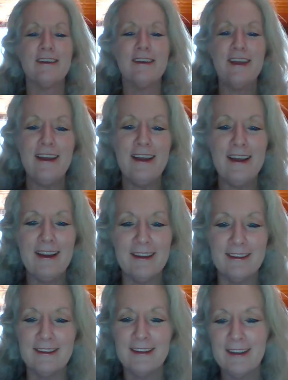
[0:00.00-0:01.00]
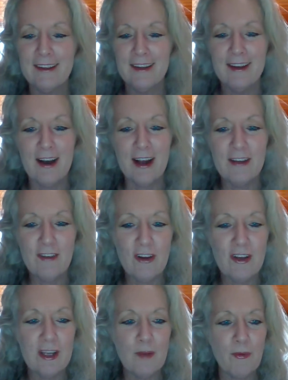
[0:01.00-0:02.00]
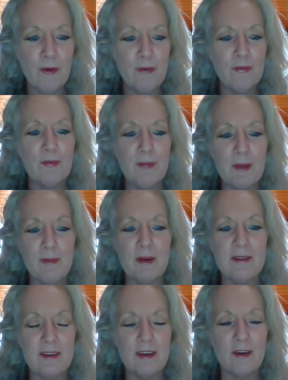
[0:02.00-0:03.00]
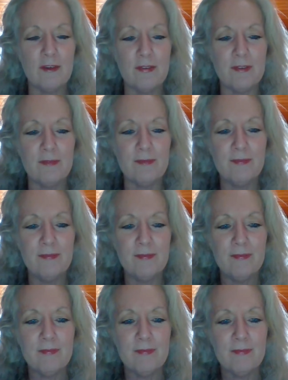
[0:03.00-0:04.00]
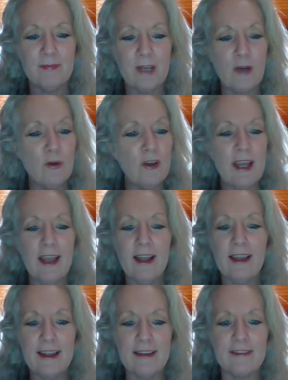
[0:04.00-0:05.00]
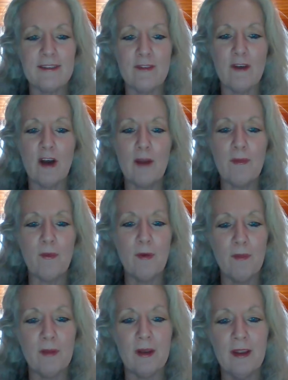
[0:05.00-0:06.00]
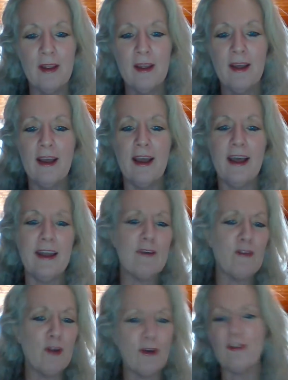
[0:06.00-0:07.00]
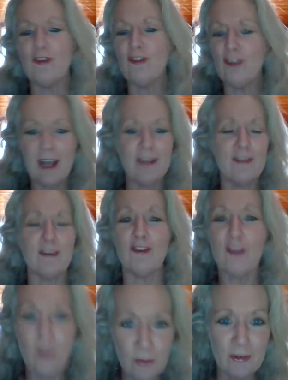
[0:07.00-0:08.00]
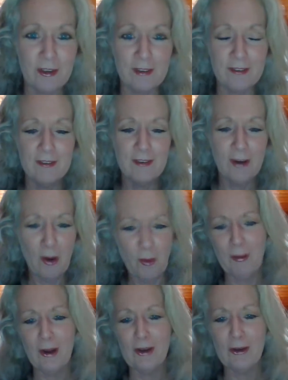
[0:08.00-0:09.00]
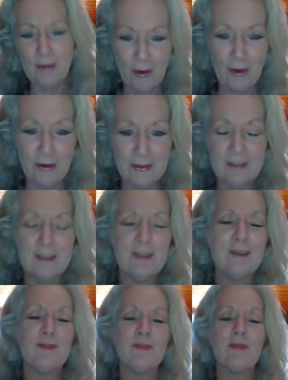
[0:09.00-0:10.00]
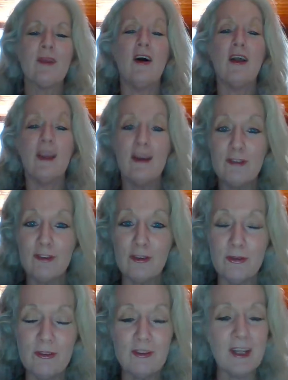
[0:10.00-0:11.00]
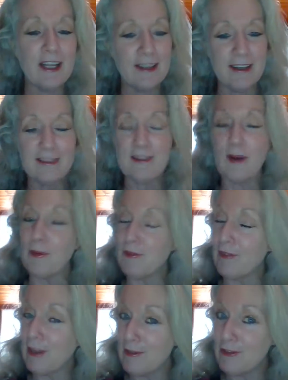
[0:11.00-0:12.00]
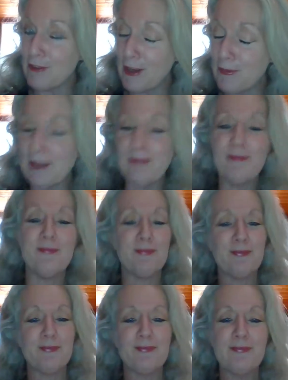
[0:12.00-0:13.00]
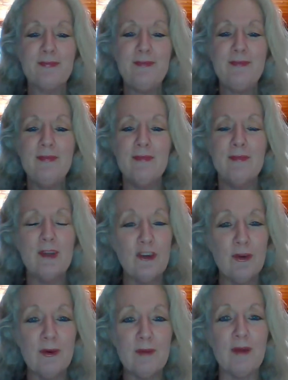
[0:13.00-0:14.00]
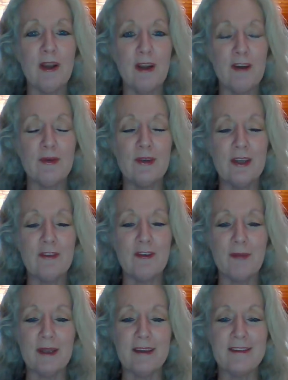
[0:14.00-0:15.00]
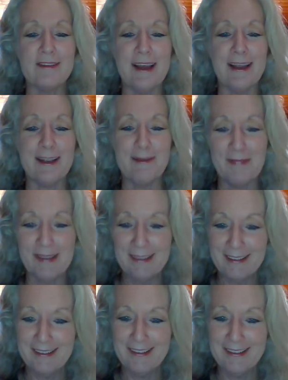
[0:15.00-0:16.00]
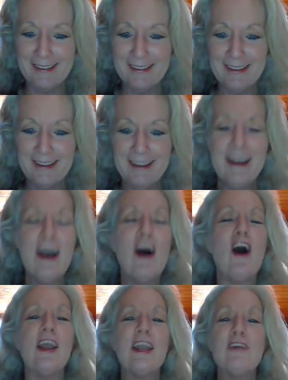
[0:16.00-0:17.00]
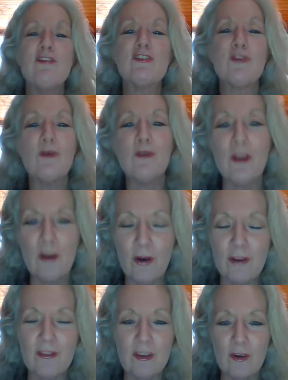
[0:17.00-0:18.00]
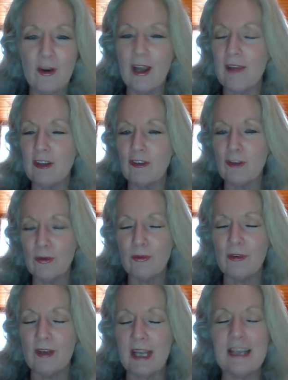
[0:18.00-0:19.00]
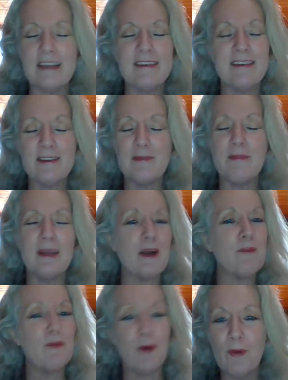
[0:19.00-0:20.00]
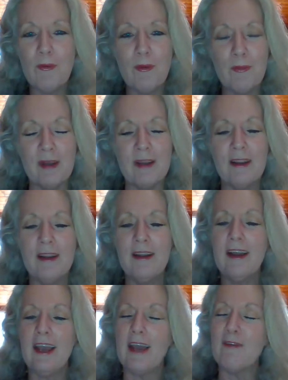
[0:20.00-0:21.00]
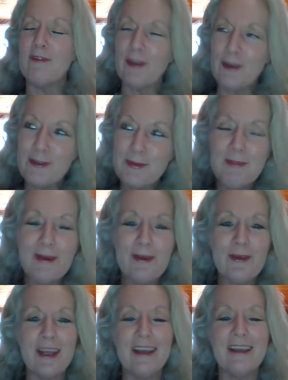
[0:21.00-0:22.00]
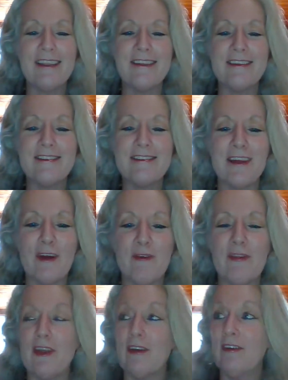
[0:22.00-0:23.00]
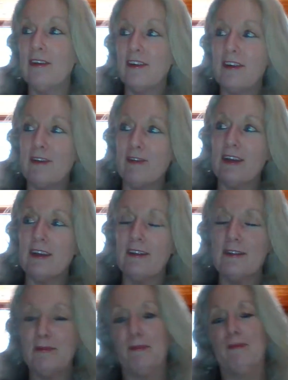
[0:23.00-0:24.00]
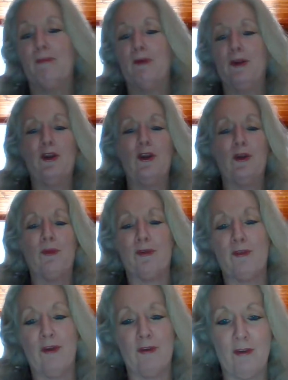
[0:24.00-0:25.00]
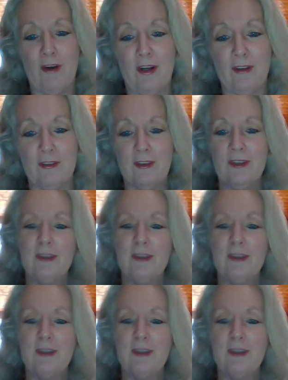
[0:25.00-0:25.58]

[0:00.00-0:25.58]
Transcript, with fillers: Yay! I don't need approval to be myself. I couldn't care less if I'm a woman and have lost the chance at children. Oh my God. I love children, and yes, I would have loved to have had one. But you know what? My life would never have been the same. I never saw the loss in not having children, and it doesn't mean I'm not a woman. And for those women looking at this, they often think, oh, you don't have kids. Well, you don't know what it's like for us.